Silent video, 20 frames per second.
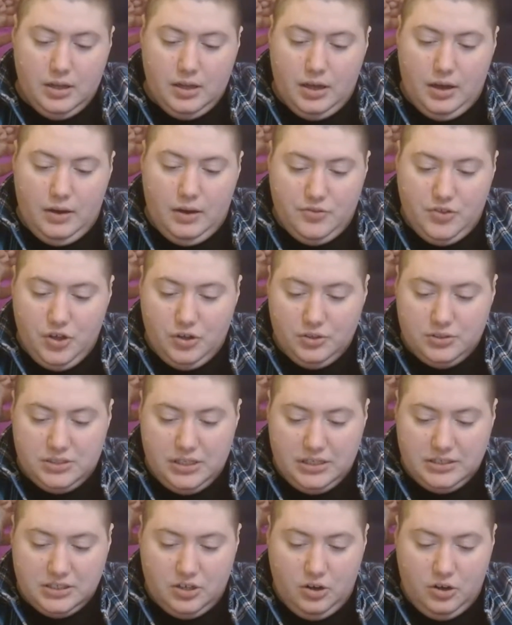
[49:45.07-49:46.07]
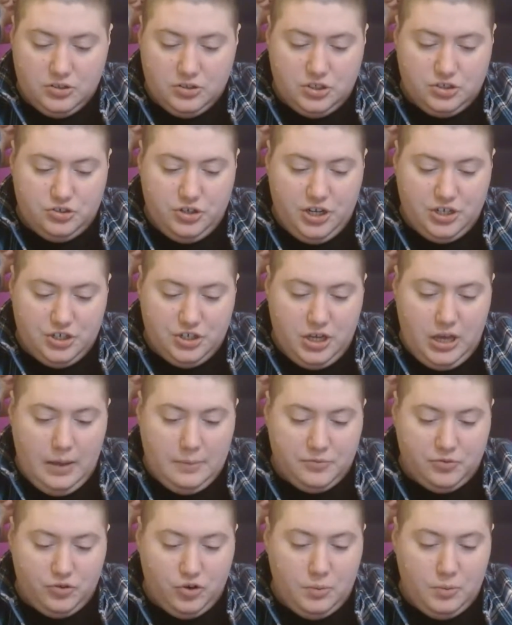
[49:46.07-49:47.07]
of those sent to concentration
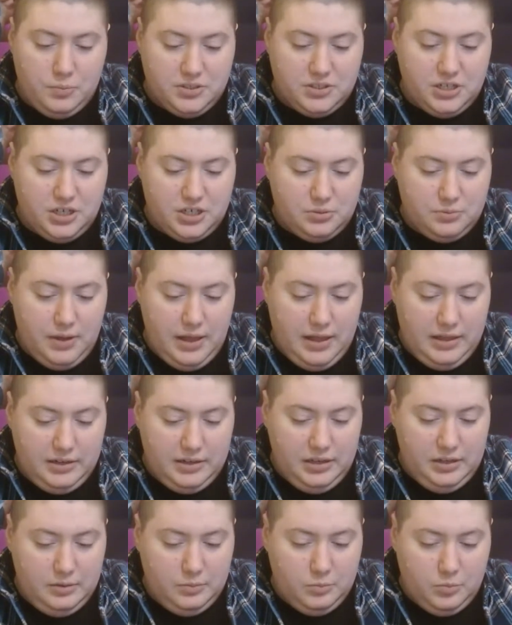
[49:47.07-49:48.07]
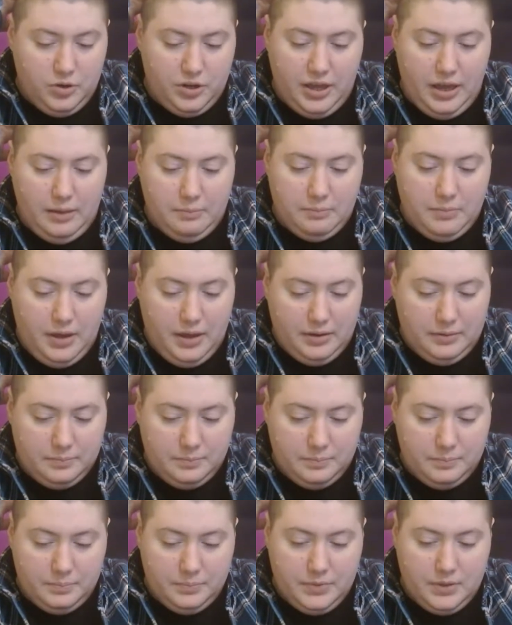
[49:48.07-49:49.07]
camps for homosexuality were gay men.
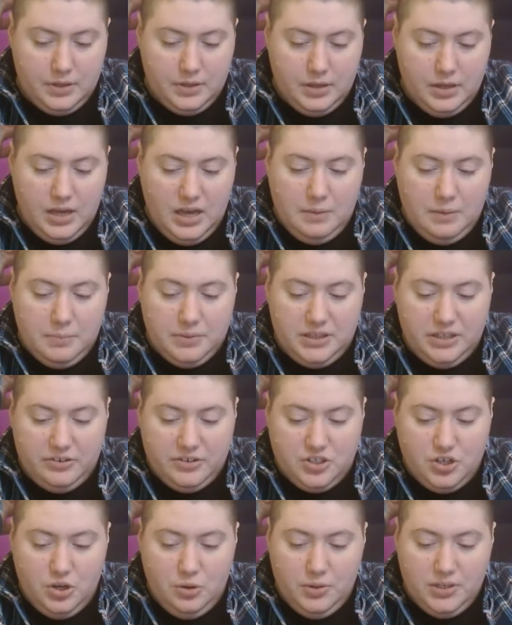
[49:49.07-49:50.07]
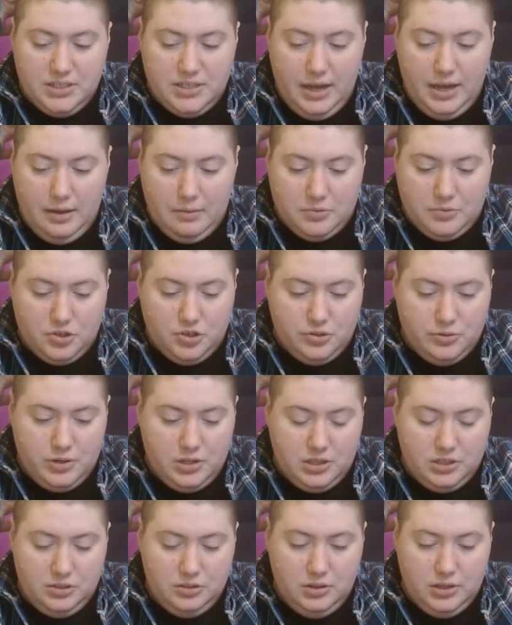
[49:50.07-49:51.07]
But there is no attempt to
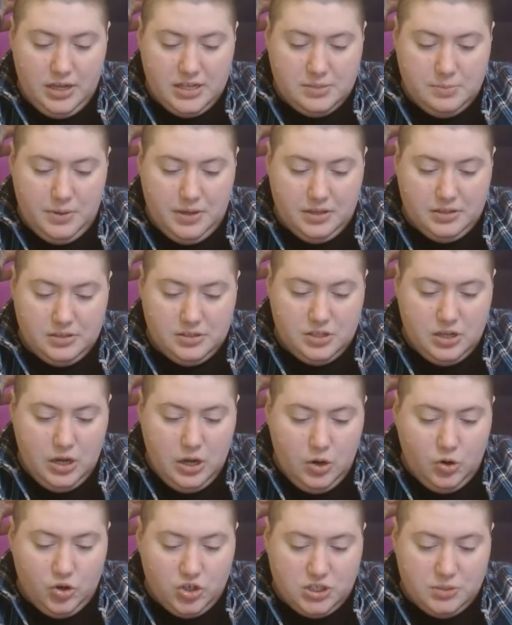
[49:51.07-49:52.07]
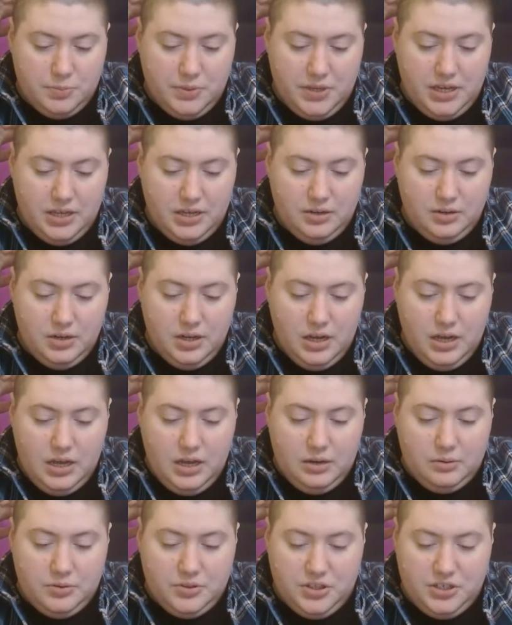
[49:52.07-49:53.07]
include lesbians or to begin
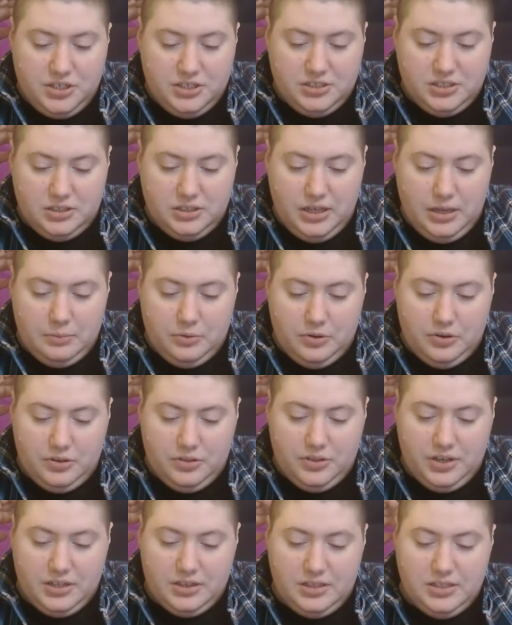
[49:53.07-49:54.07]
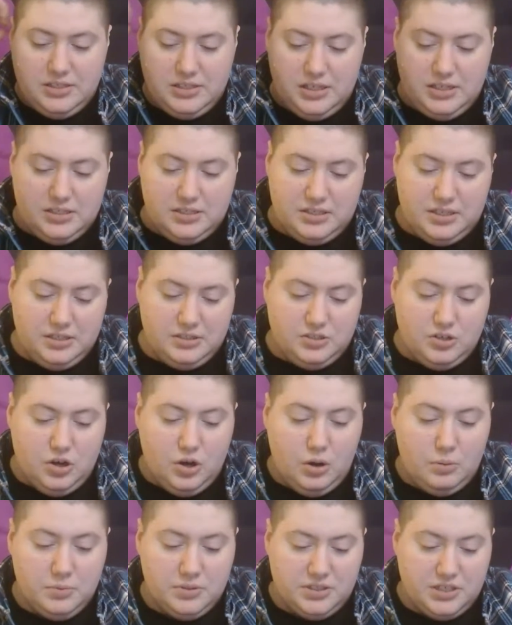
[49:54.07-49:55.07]
with a disclaimer that in this instance,
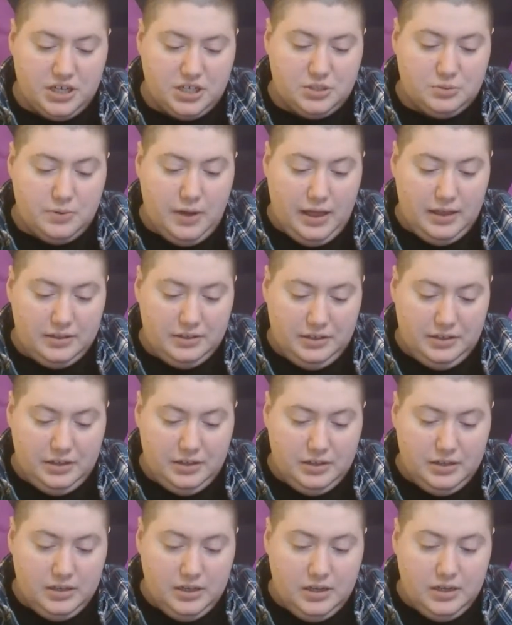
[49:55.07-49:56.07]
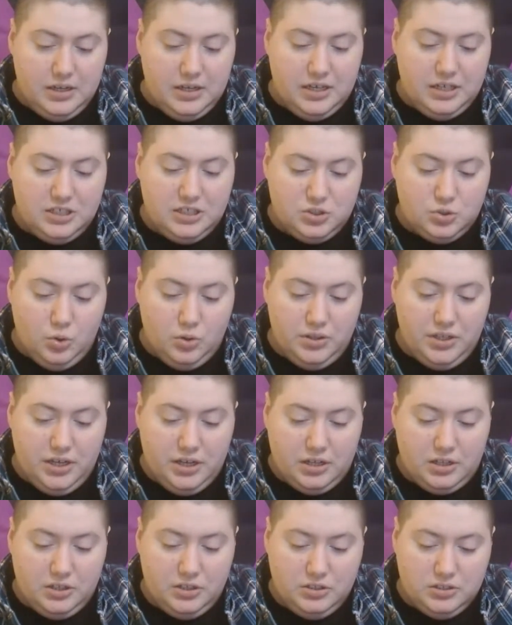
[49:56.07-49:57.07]
homosexuality is solely
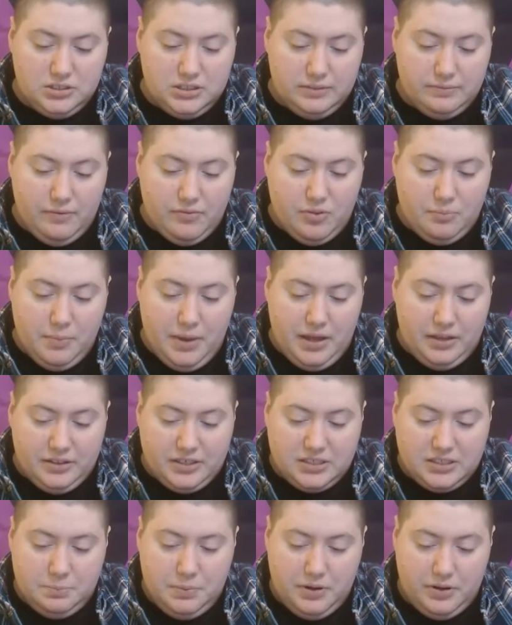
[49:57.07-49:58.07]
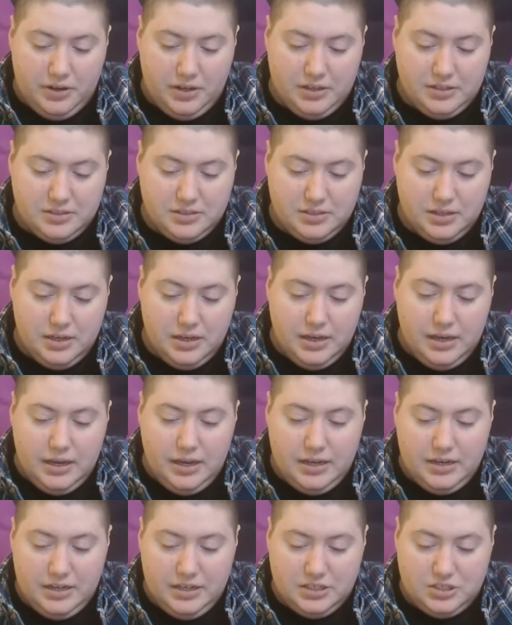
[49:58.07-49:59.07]
inclusive of the male experience
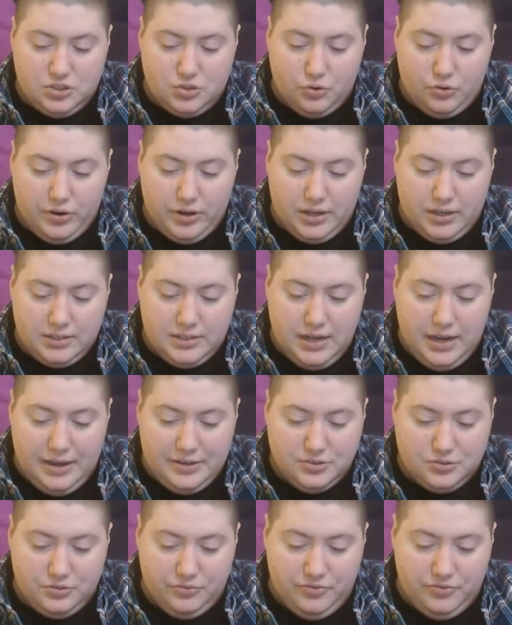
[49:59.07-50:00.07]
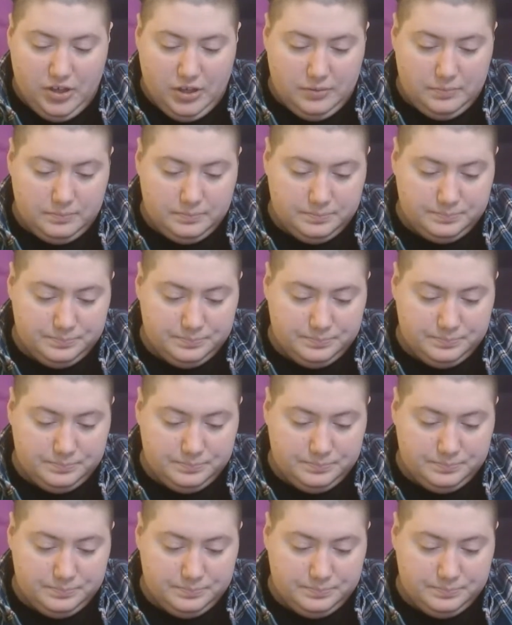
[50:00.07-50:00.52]
in a historic catastrophe.